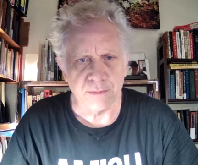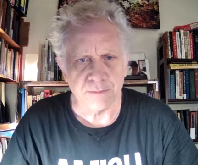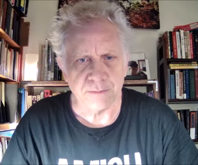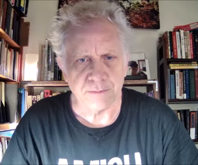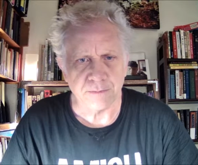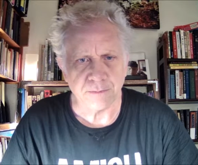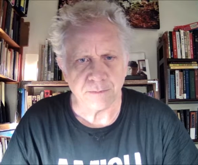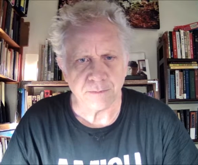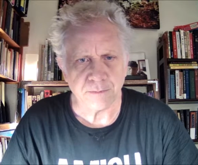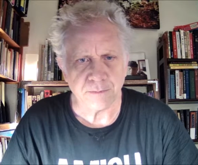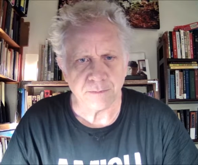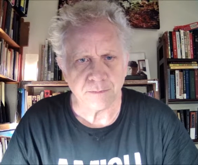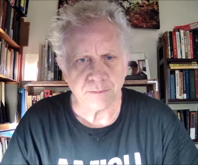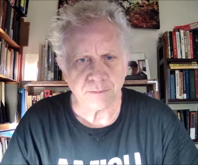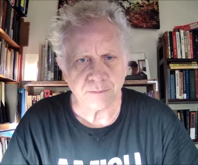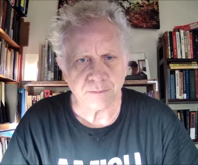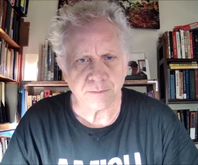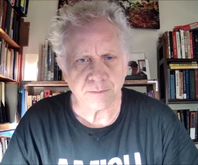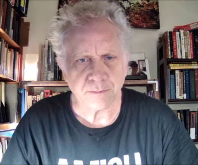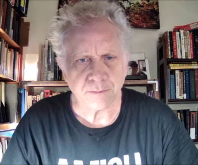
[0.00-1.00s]

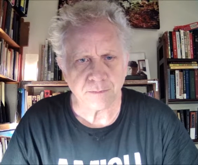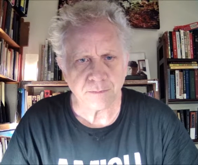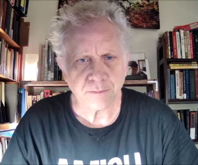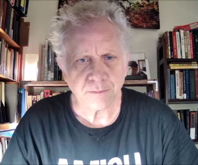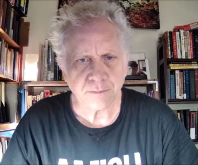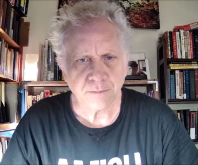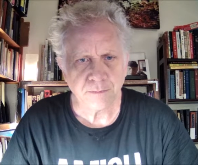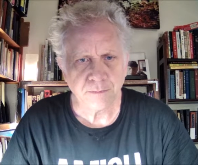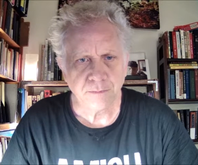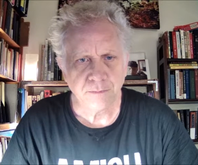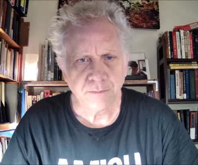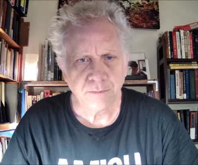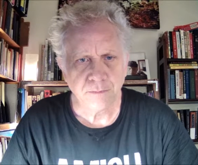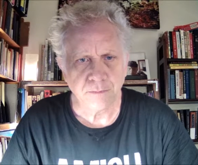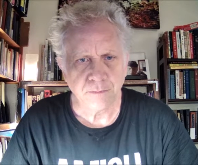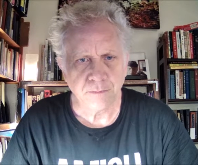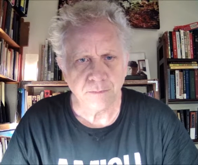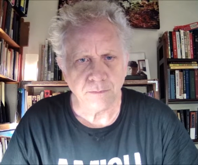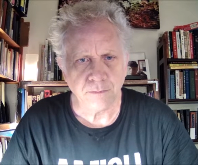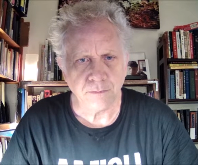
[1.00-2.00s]

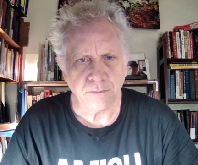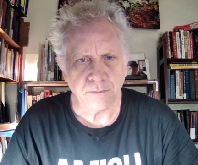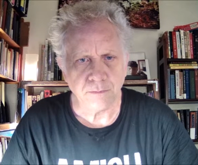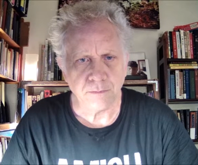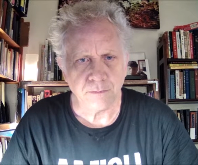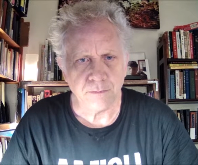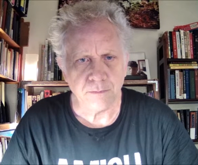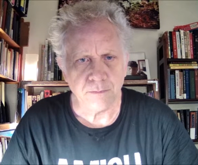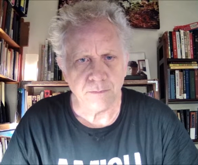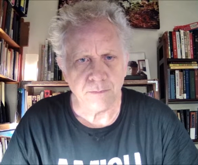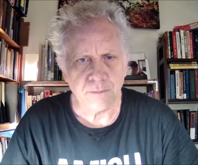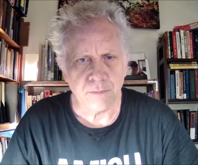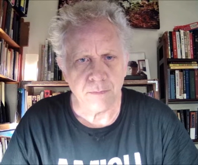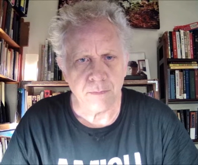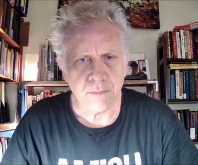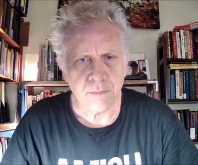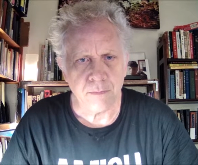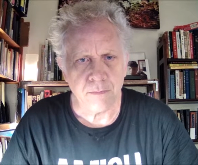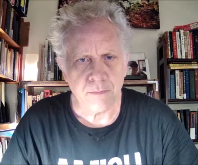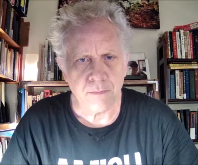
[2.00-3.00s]

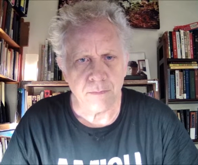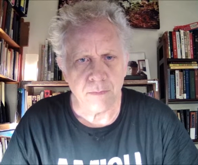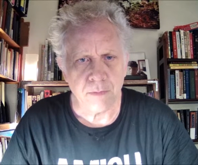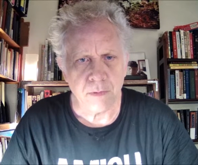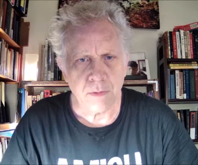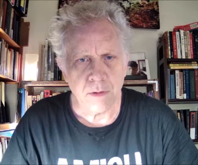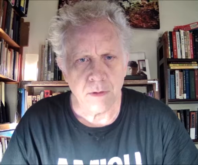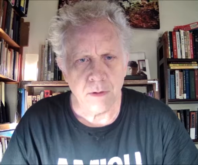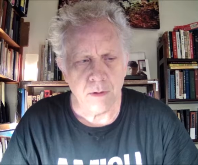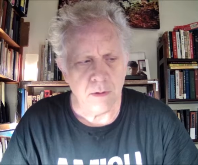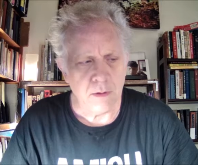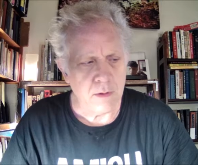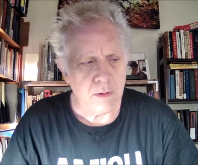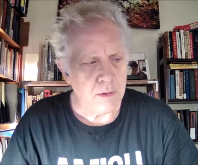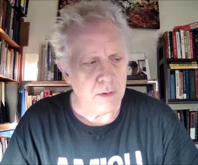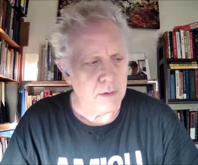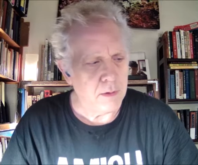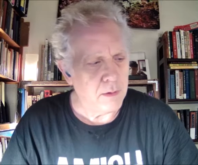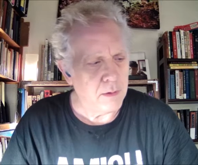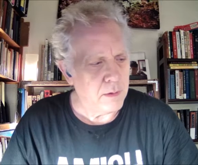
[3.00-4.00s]

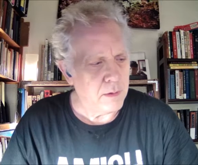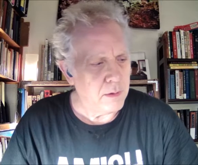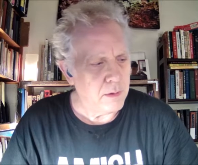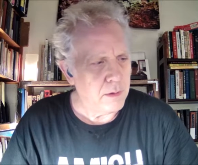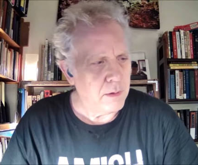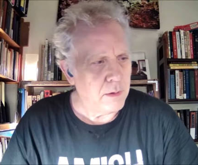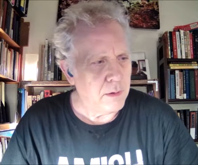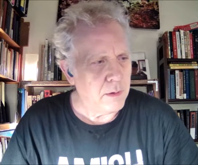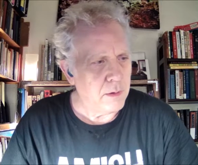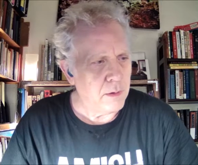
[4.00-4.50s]
Nobody speaks.